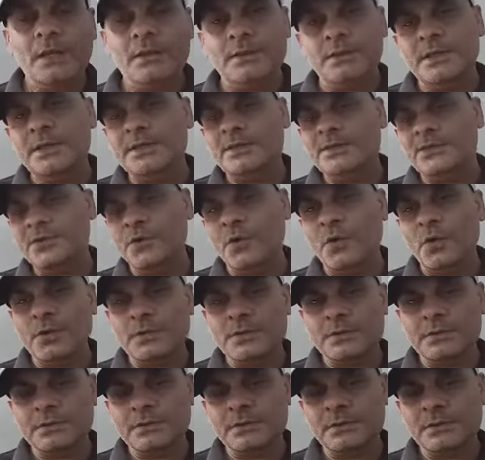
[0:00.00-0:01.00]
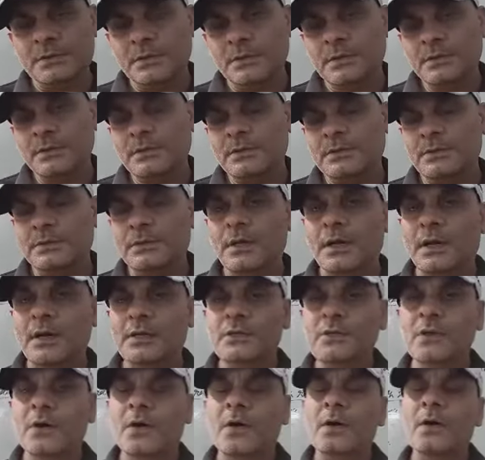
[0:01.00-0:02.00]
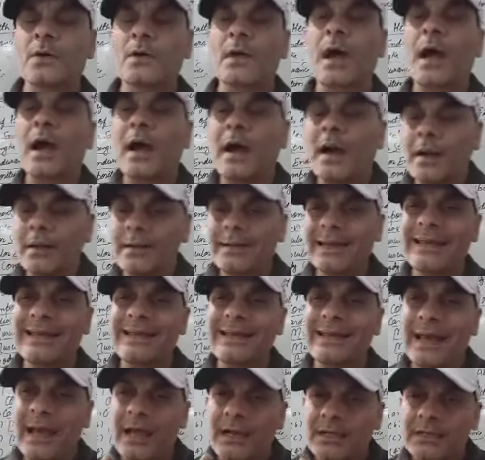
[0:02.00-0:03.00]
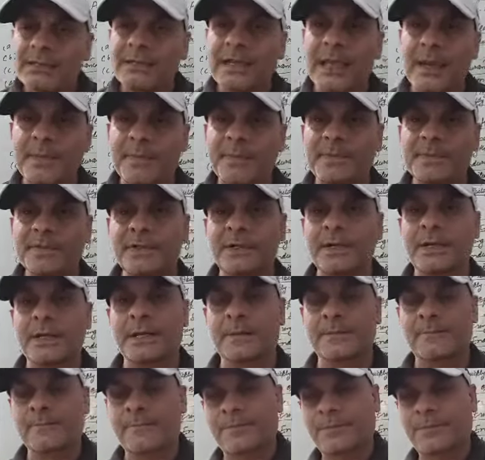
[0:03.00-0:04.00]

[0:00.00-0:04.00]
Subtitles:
This shows your heart and lungs capacity.